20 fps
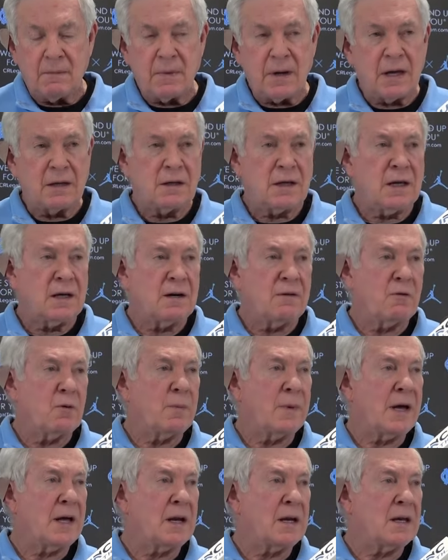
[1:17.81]
and getting
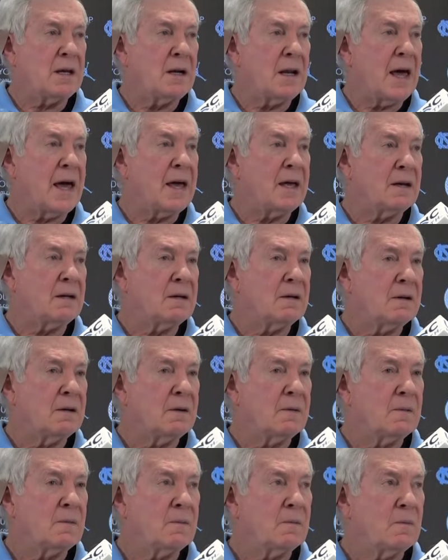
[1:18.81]
everybody aligned.
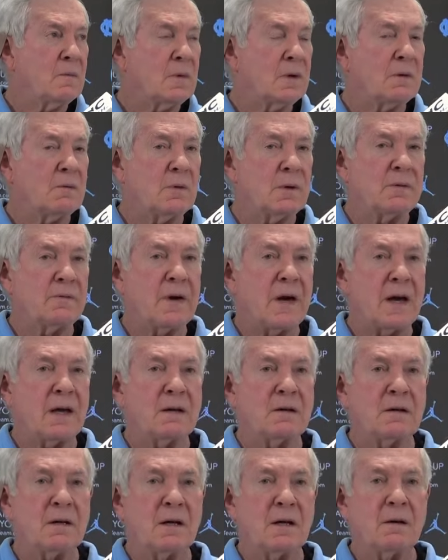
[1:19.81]
We've
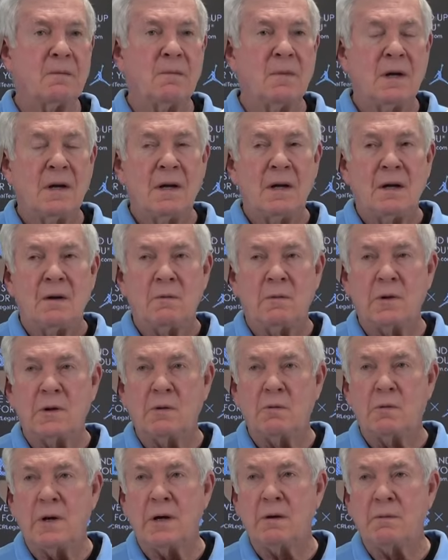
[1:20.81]
had, when
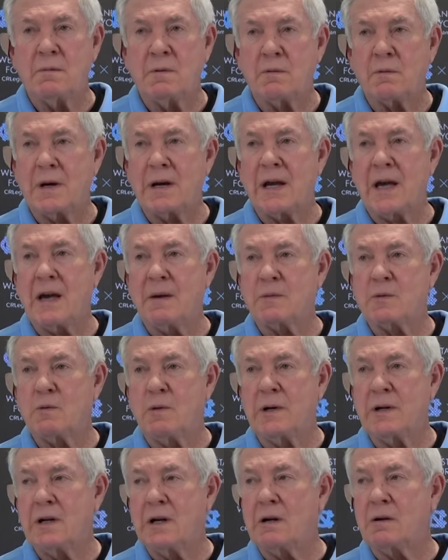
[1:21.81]
you win 3 games
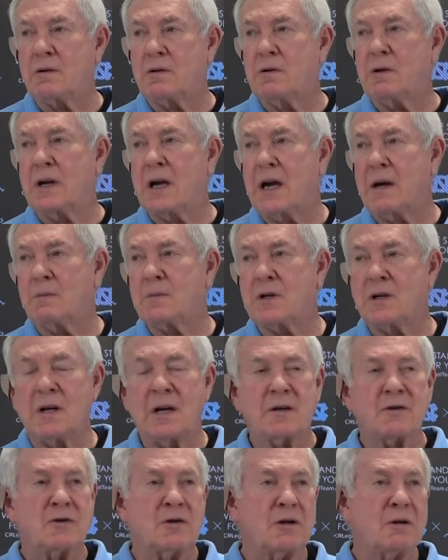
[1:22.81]
1 year and 2 games the
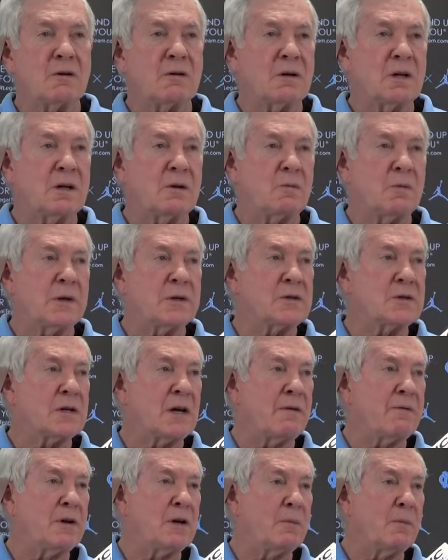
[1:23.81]
next year, and then you win
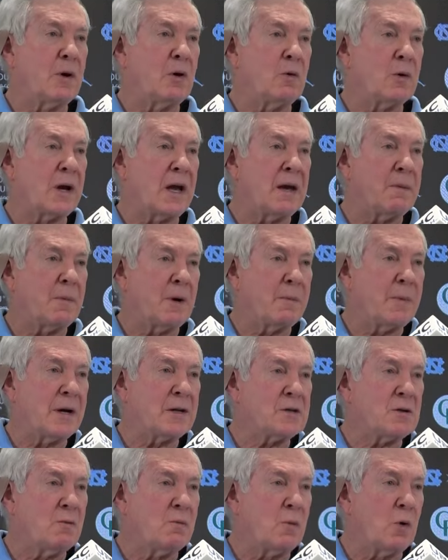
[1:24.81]
7 in the bowl game,
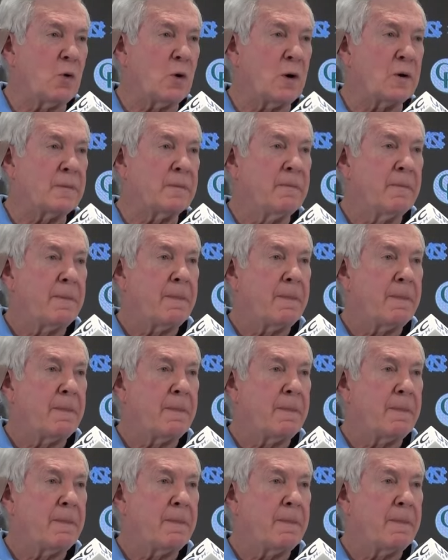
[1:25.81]
everybody's on board.